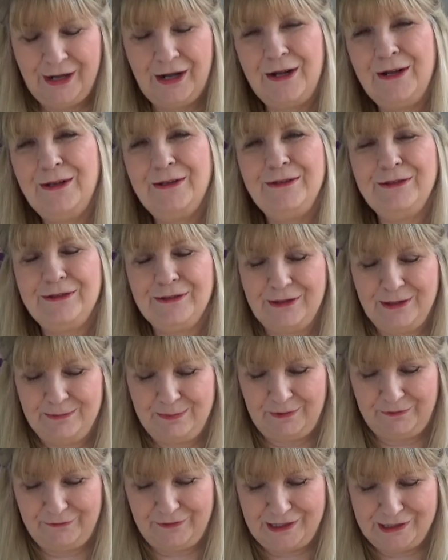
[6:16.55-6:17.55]
under the
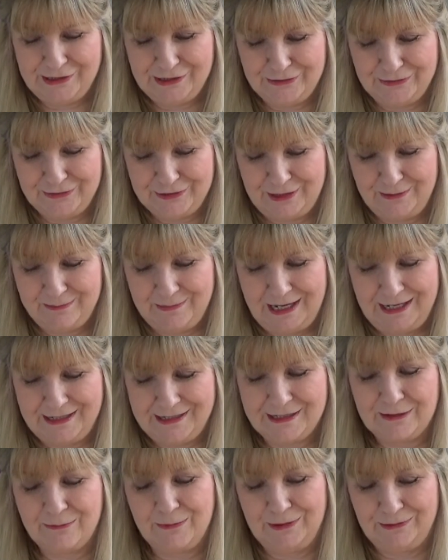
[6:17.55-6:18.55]
provincial
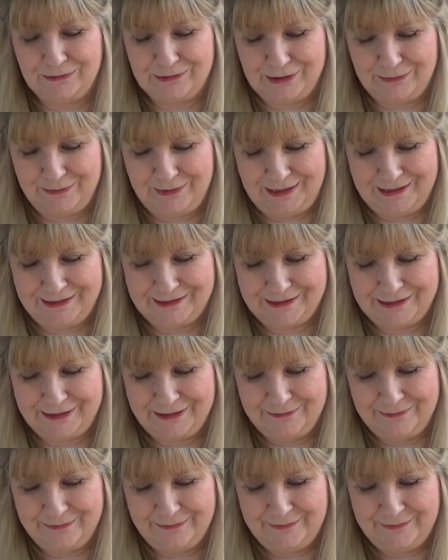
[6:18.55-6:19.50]
commander will do it."